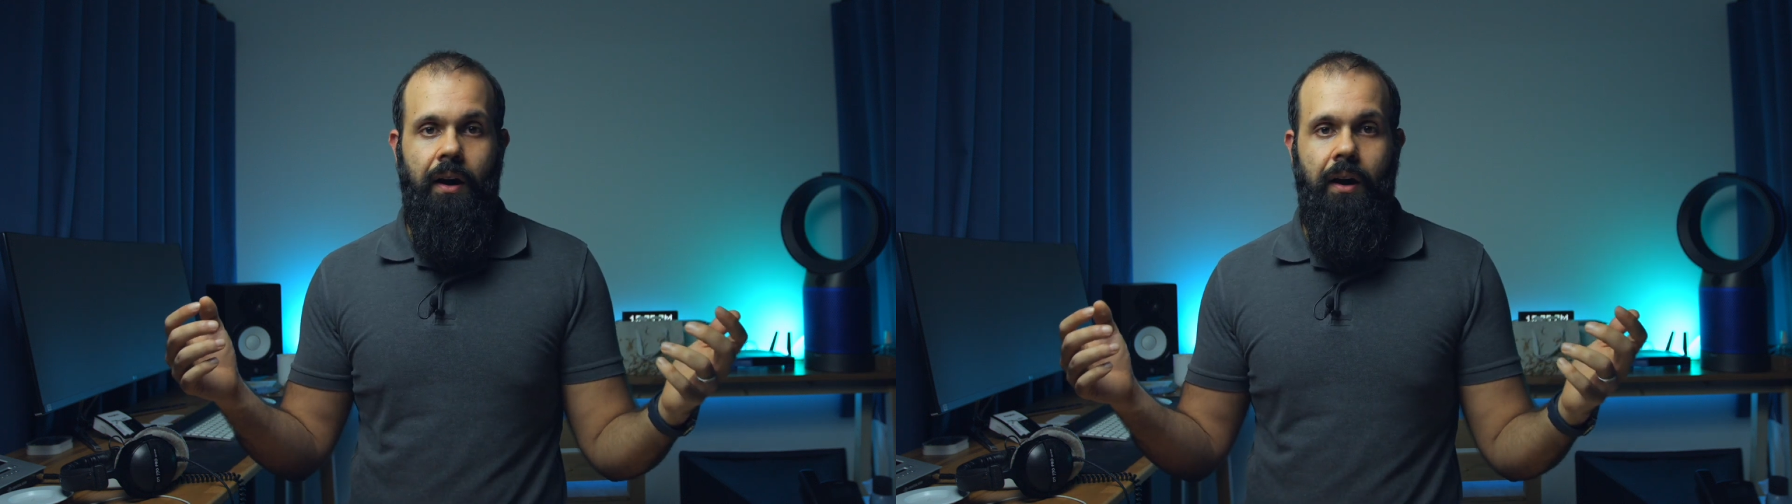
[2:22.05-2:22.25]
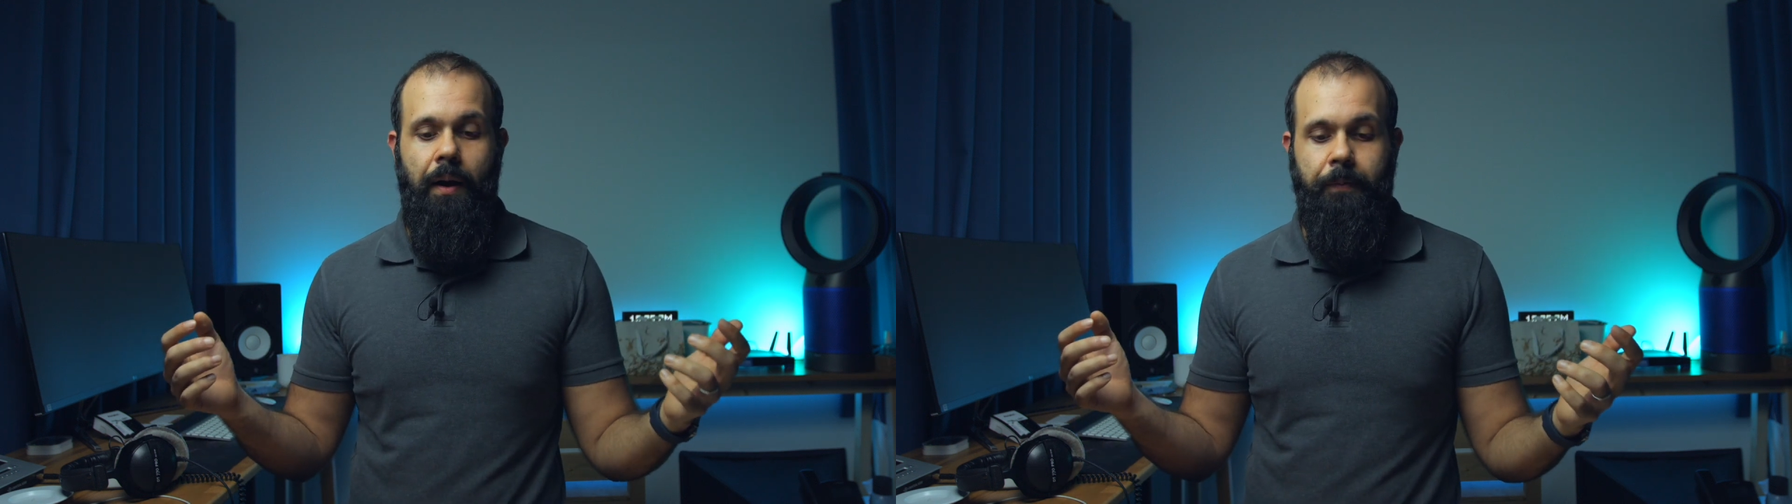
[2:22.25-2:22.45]

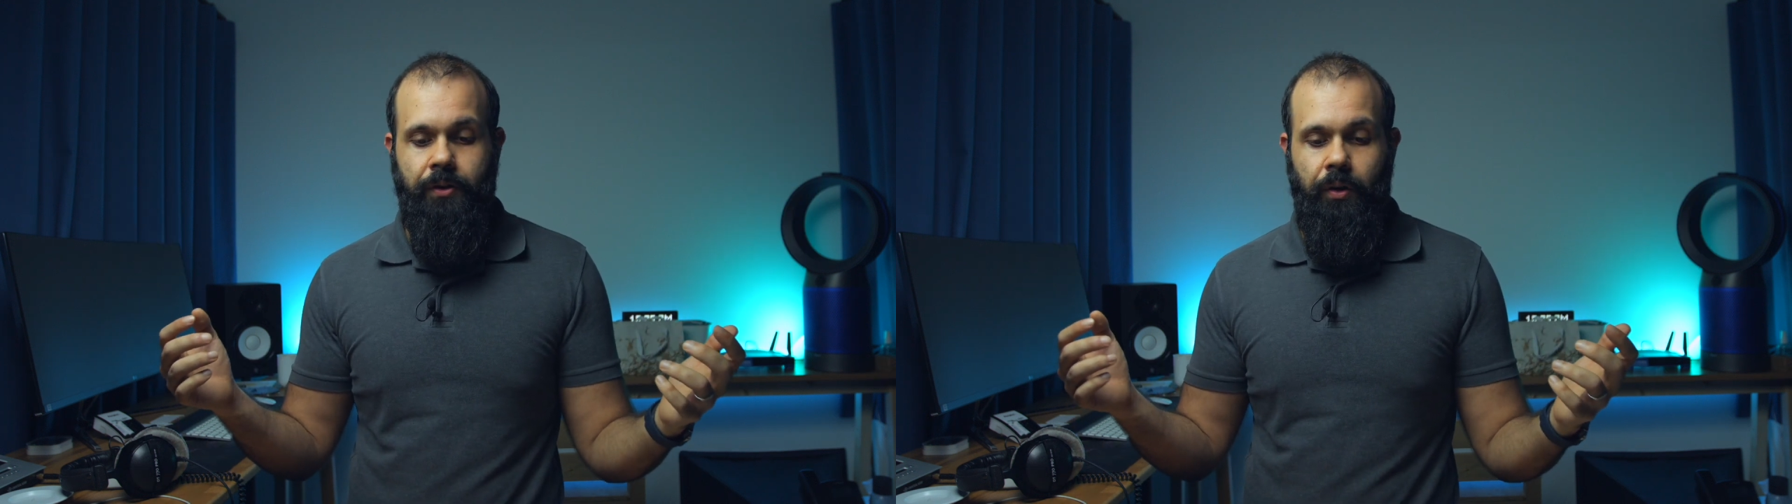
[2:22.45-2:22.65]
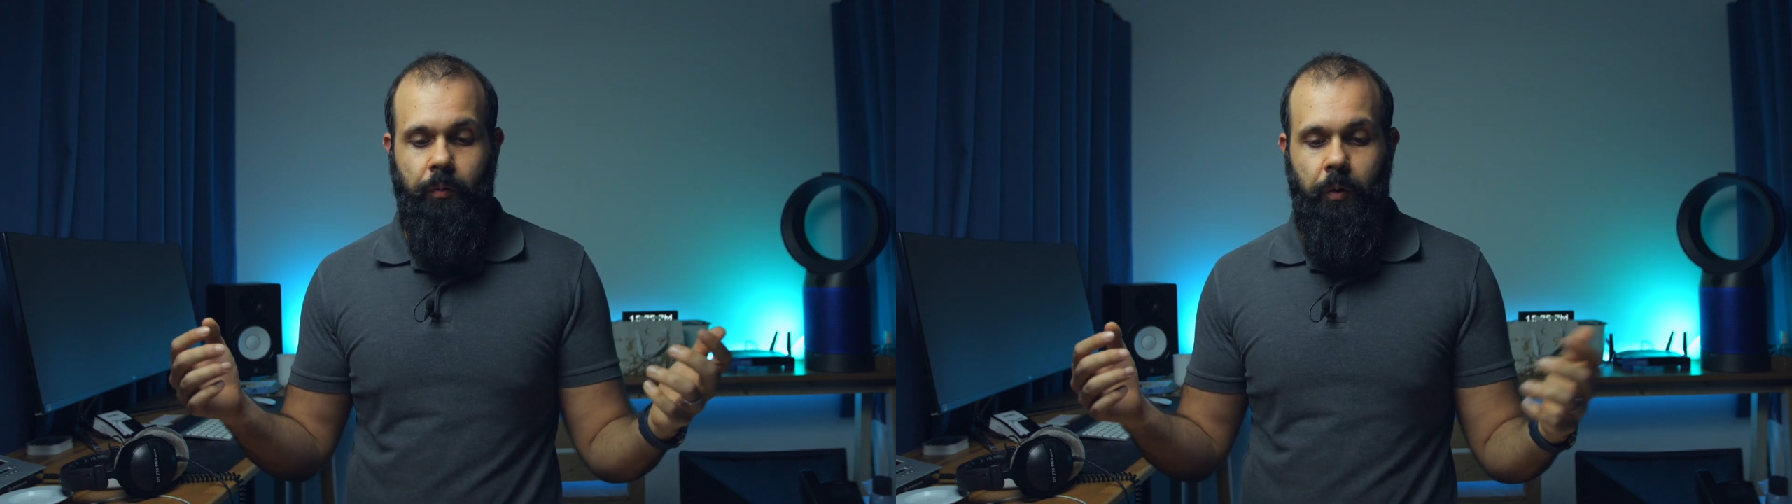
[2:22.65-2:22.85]
uh,
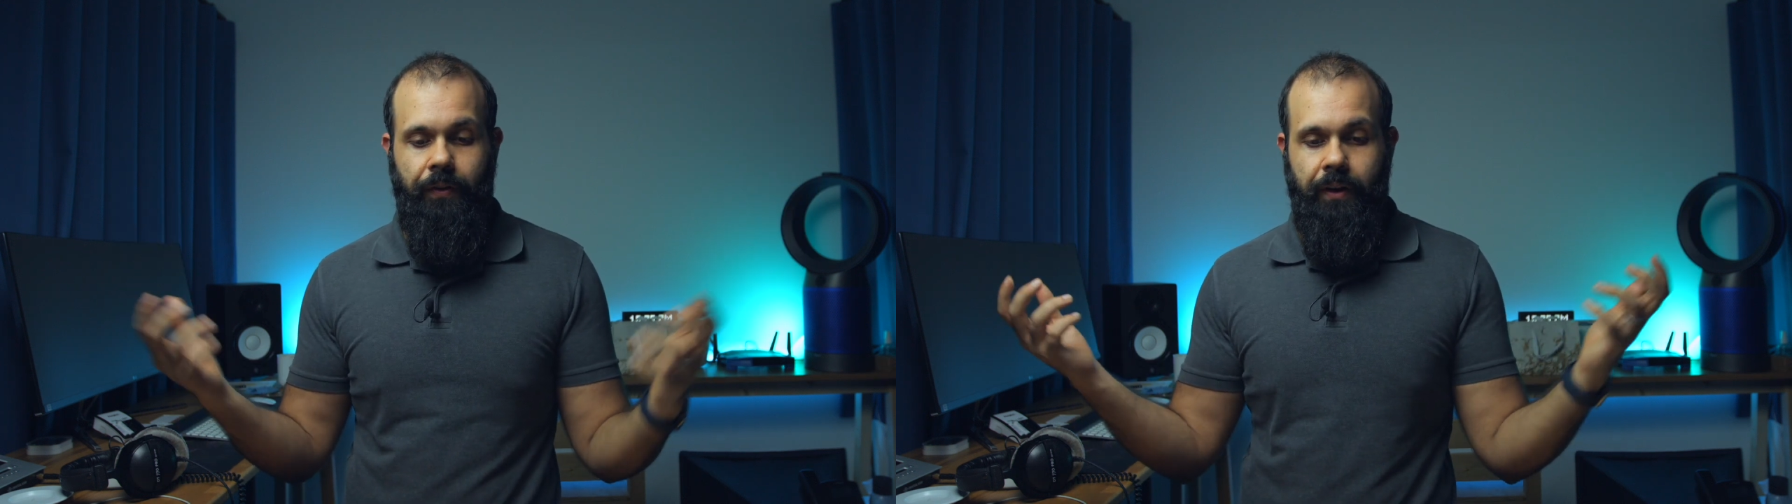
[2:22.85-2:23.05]
episode, well